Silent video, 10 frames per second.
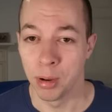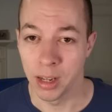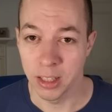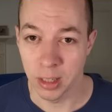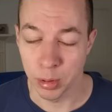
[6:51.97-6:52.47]

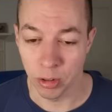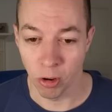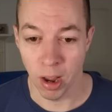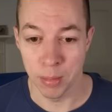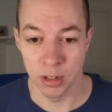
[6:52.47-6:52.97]
please
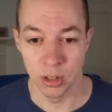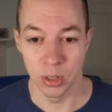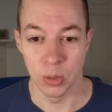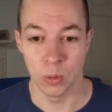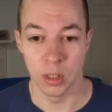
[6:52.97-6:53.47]
subscribe
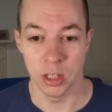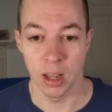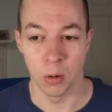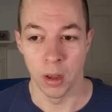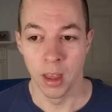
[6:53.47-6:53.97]
to the
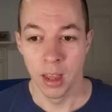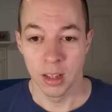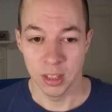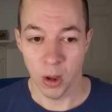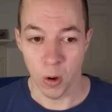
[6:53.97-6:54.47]
channel.
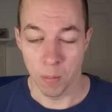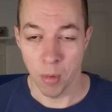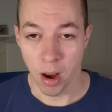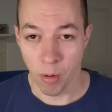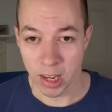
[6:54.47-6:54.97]
So
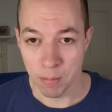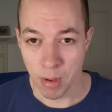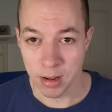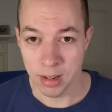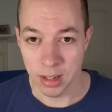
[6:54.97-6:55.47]
my
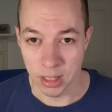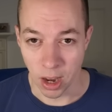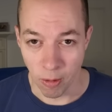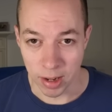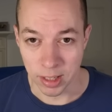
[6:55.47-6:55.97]
recommended
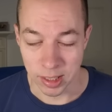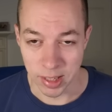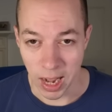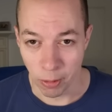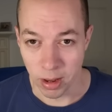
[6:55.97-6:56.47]
director
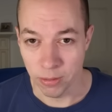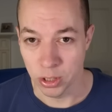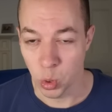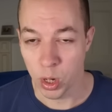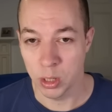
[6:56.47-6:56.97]
salary for
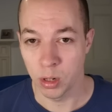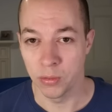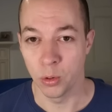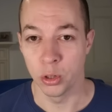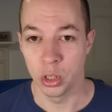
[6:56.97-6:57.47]

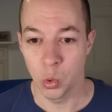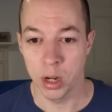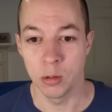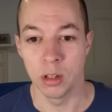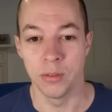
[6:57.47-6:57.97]

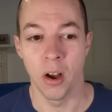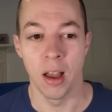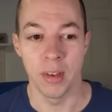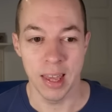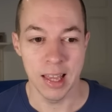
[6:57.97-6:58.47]

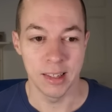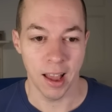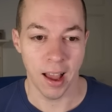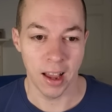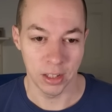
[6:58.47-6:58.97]
2024-2025 is
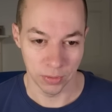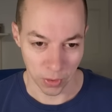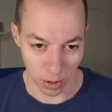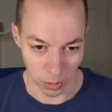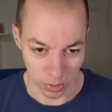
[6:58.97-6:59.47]
as
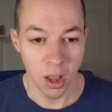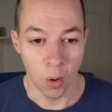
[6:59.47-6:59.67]
follows.